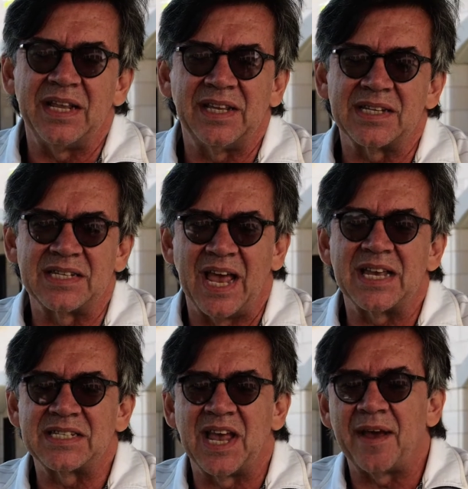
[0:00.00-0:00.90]
the
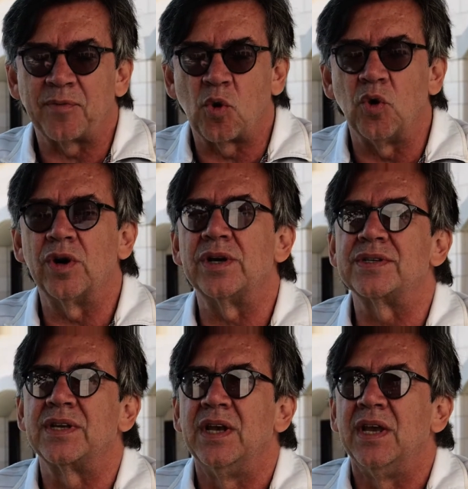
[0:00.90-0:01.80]
CSF
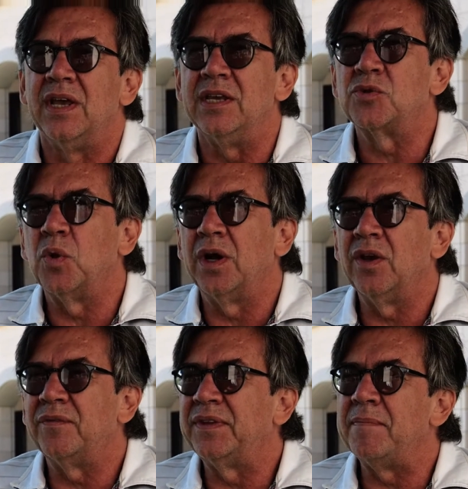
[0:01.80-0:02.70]
course is one
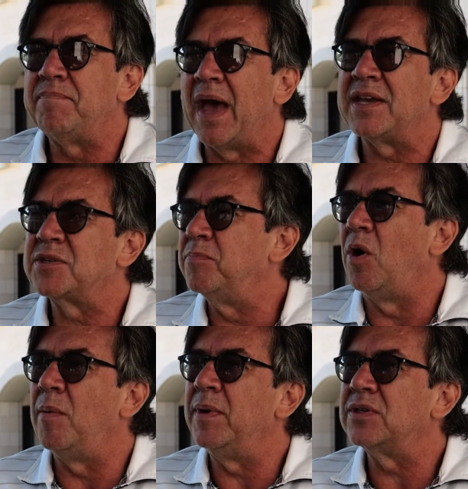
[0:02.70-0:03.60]
of the best
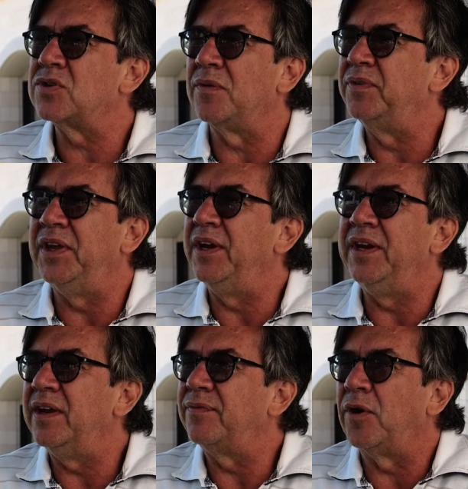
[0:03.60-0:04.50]
moments of the
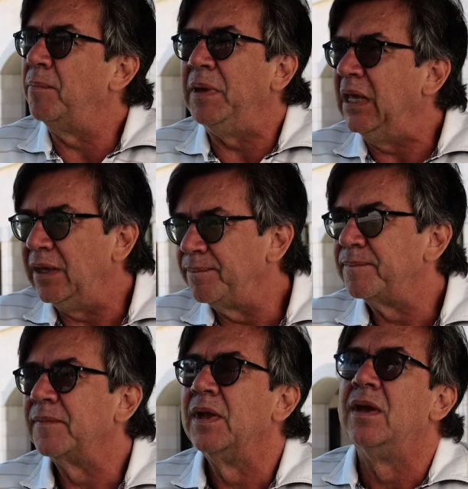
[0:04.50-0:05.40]
year for me
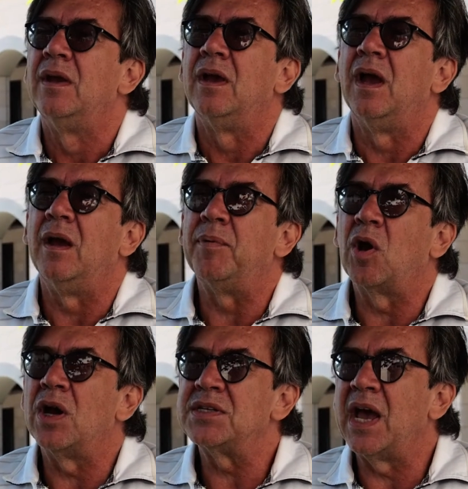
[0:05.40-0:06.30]
uh,
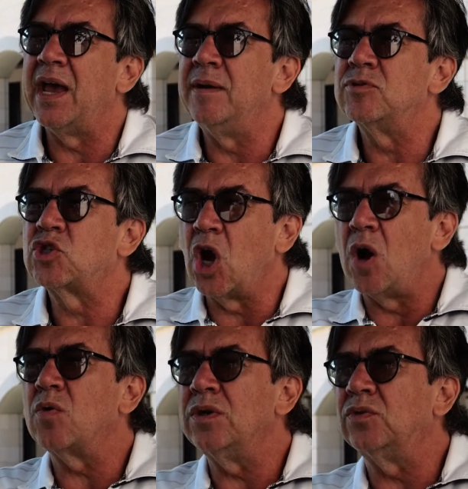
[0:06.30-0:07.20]
because I am
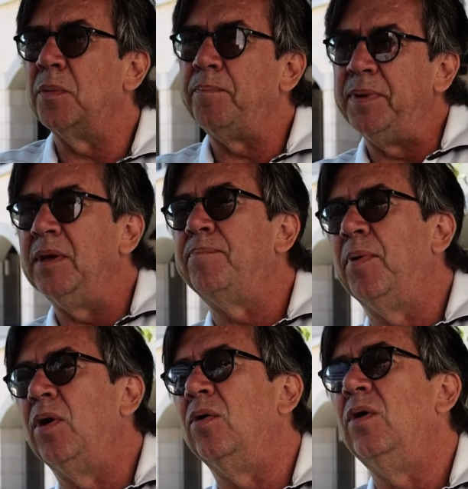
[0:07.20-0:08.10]
talking to
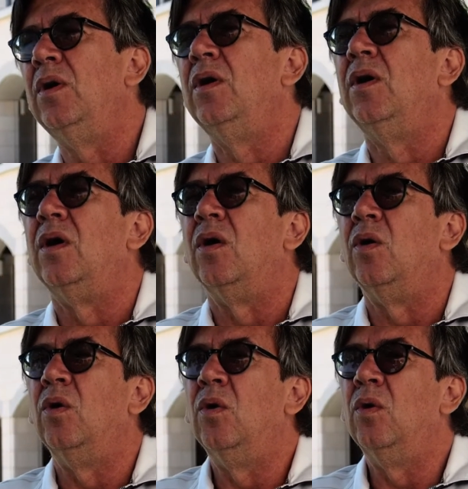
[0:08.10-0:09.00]
people
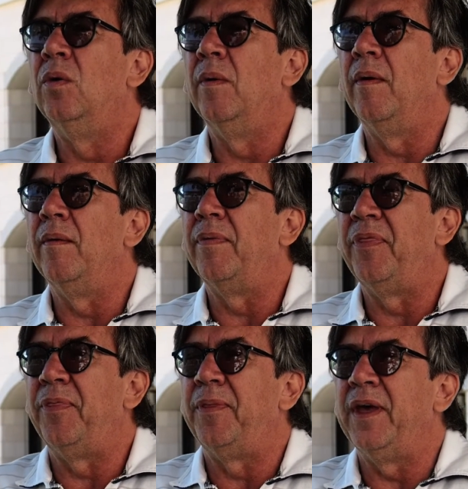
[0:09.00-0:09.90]
who
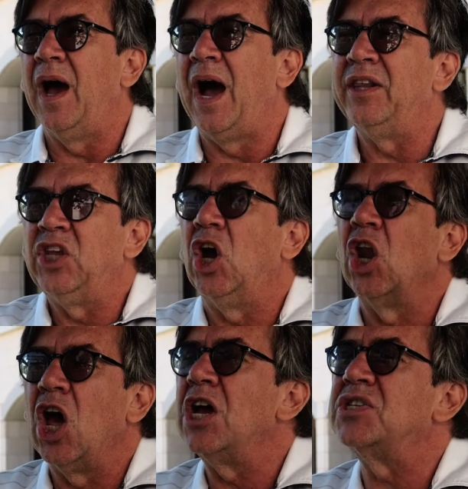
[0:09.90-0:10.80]

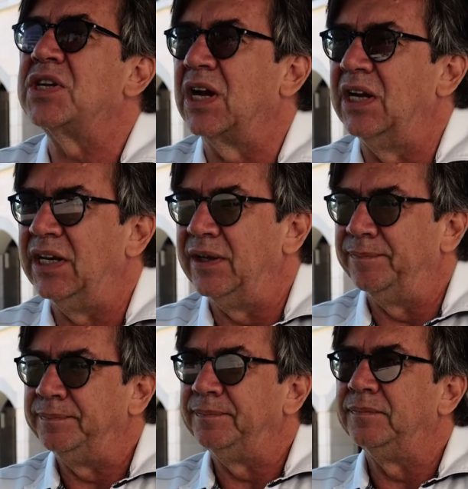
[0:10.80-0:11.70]
ideologically
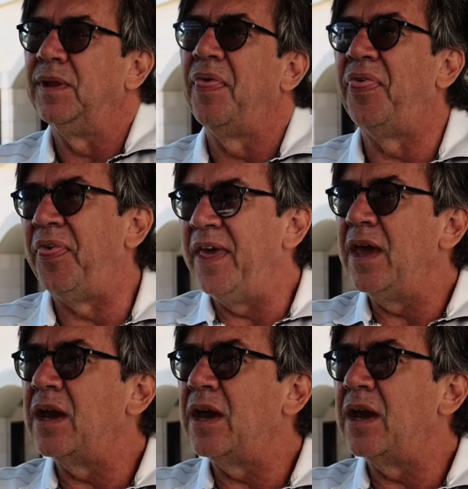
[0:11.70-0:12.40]
think